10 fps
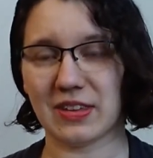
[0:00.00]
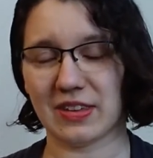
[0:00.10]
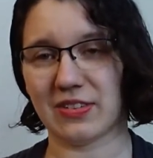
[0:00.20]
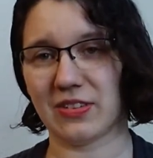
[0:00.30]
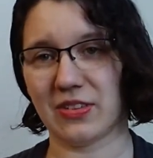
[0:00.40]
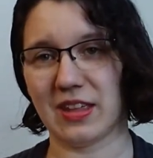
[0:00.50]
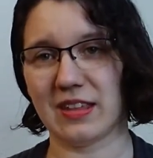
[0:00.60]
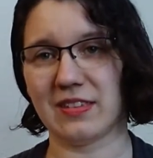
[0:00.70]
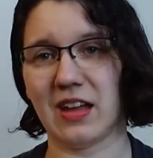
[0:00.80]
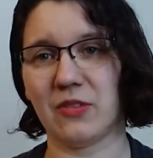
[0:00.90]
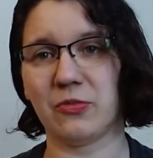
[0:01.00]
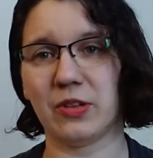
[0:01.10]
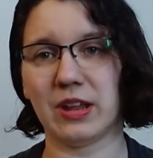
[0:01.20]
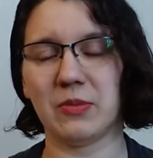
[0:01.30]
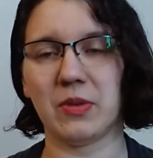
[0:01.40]
so that it's not
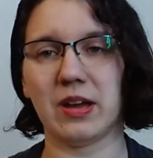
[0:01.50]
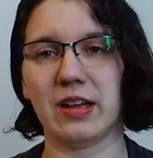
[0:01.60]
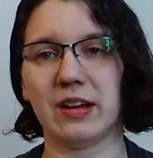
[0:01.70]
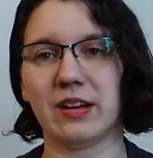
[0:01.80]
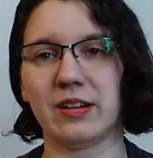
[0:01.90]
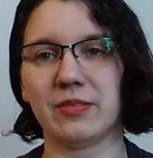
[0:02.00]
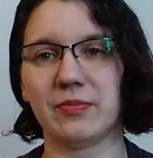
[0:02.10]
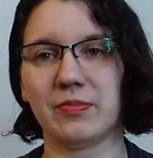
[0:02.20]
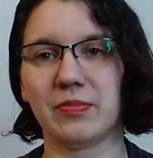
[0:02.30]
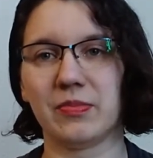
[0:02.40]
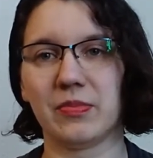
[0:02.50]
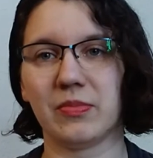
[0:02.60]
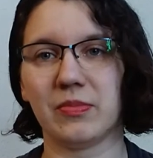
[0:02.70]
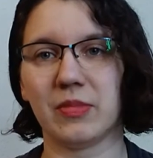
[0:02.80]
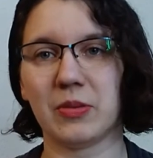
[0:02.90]
flooding my
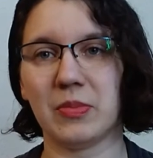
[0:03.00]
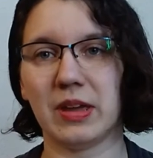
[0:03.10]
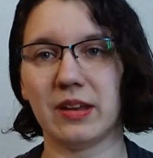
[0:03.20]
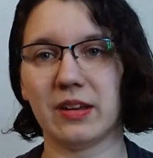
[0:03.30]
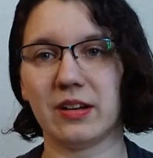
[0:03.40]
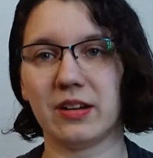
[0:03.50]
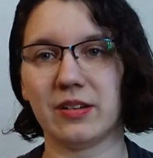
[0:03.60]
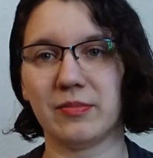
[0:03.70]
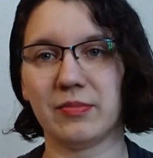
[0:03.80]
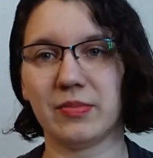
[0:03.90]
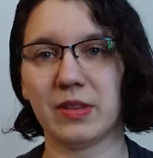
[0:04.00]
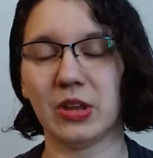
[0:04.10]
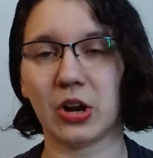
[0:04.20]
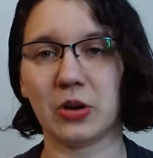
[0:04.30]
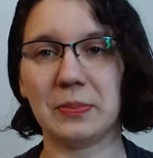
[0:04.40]
my main
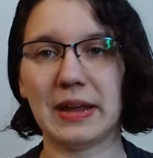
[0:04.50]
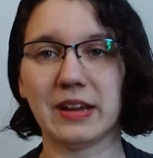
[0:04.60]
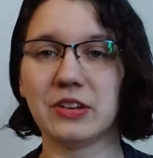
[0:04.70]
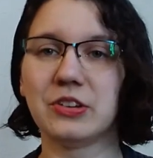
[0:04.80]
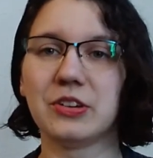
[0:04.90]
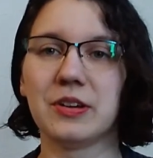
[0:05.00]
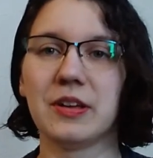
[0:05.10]
yarn page.